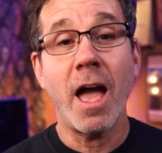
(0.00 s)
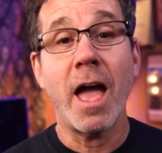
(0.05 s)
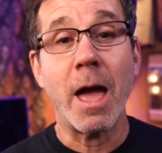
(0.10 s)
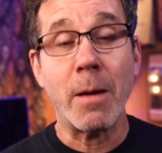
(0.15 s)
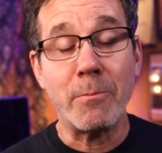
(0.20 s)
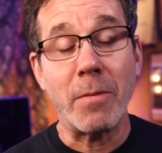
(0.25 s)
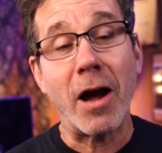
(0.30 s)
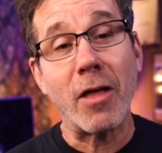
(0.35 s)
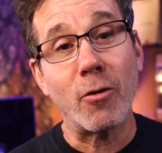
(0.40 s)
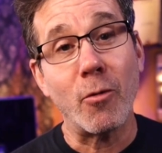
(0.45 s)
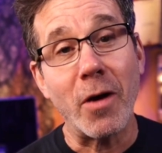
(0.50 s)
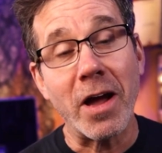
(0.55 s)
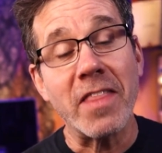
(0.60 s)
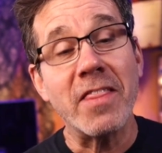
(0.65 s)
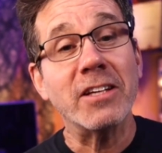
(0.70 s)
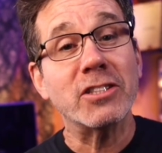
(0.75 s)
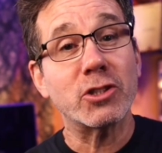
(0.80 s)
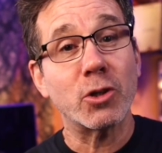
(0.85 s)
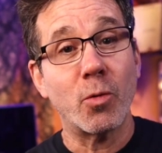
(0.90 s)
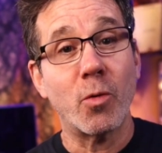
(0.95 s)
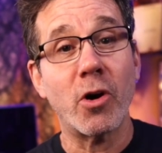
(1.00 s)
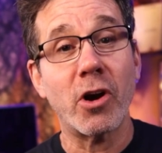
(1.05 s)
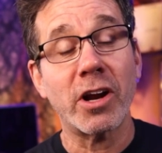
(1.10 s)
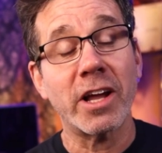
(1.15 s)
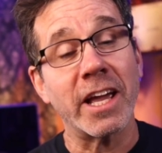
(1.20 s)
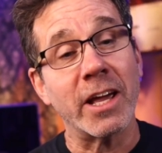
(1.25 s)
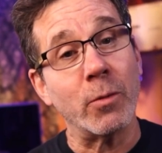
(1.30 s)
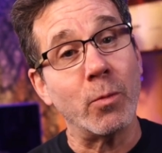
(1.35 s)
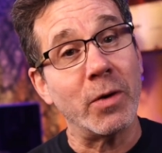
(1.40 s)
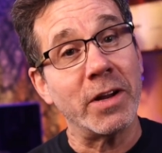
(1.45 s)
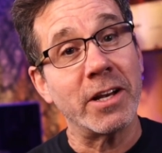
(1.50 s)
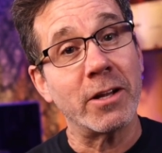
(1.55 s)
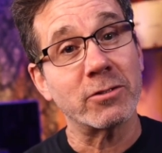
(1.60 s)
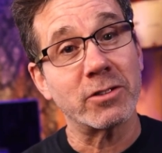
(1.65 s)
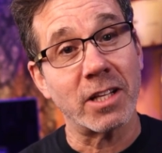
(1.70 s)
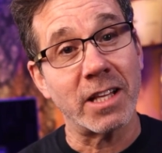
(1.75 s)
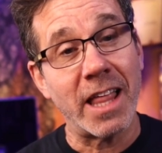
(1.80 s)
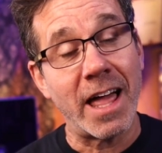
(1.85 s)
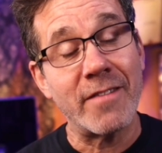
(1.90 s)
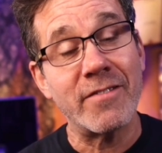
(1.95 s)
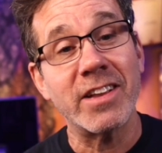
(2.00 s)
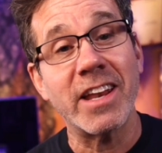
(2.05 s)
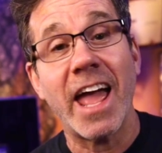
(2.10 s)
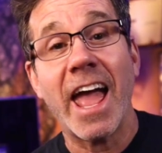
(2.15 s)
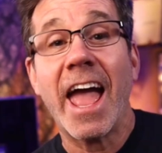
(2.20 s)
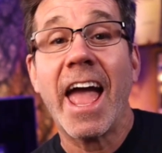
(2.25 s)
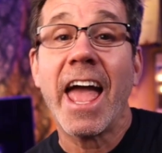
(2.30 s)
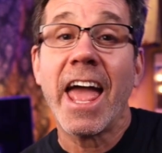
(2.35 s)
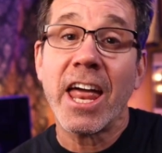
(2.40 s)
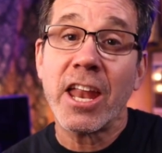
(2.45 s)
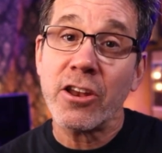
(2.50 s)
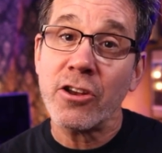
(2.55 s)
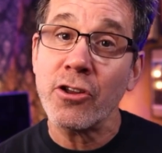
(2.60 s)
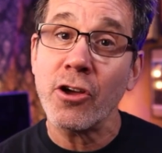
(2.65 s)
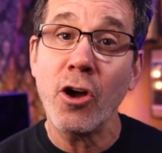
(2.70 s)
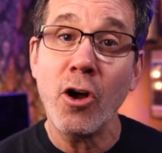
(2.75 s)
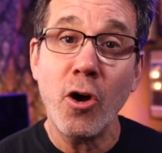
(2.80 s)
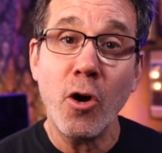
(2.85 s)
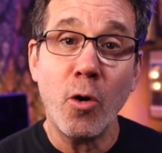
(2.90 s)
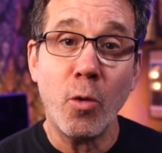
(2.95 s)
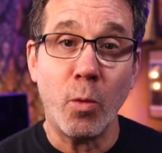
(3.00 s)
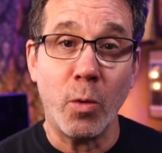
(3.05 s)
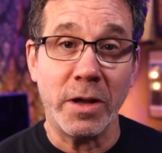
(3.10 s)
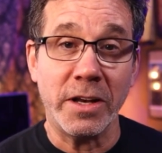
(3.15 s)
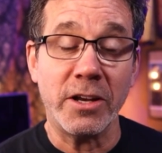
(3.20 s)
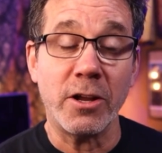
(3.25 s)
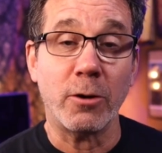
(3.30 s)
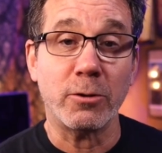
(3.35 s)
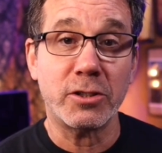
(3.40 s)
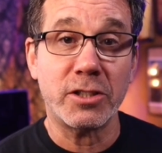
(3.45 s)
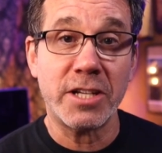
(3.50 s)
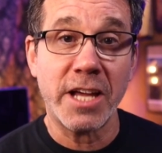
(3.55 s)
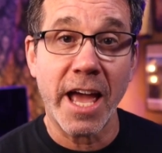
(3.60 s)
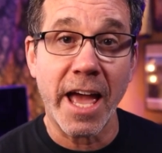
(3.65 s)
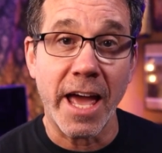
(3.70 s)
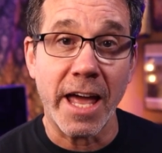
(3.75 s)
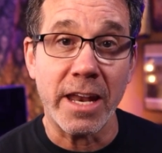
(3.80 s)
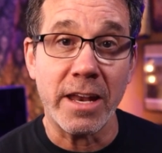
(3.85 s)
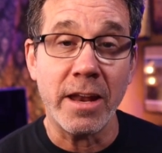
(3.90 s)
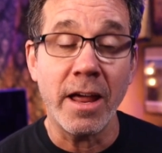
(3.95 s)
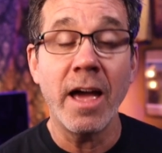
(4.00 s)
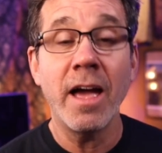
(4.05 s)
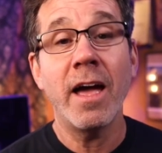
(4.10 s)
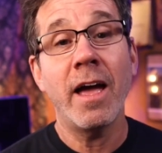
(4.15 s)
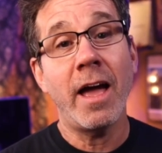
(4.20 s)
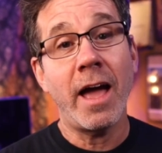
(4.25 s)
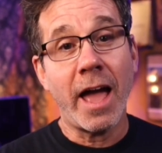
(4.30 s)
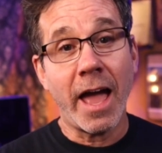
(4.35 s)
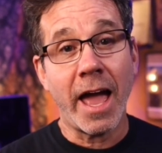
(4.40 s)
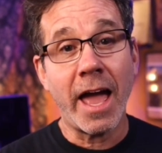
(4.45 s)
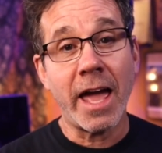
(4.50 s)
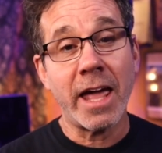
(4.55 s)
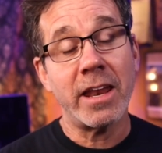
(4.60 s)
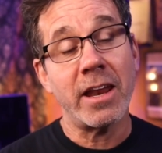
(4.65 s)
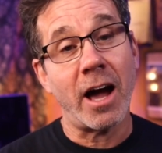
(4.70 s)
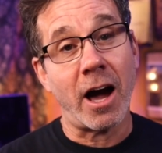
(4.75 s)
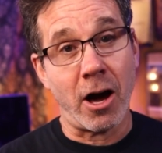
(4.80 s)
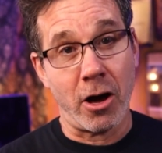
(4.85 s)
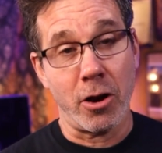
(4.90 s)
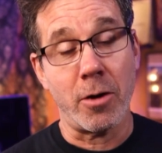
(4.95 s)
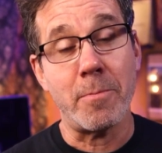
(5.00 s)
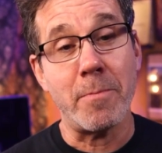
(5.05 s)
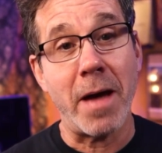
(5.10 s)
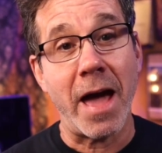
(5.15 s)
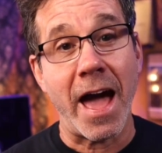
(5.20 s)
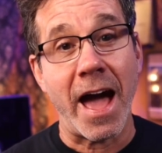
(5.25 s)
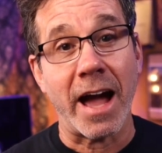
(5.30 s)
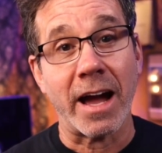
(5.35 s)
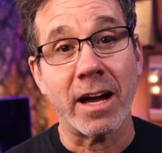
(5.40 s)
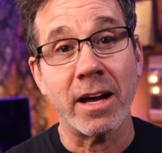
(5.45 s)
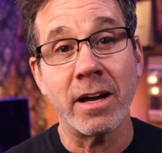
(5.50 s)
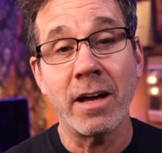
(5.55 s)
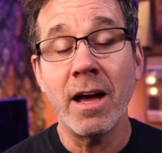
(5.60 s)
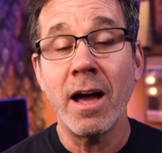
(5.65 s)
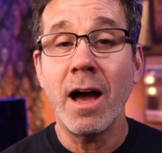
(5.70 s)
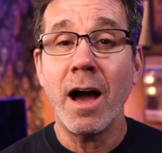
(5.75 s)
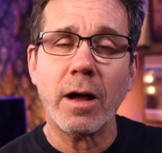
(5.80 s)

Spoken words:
And by the way, this will work in Windows 11 and Windows 10 and on a Mac.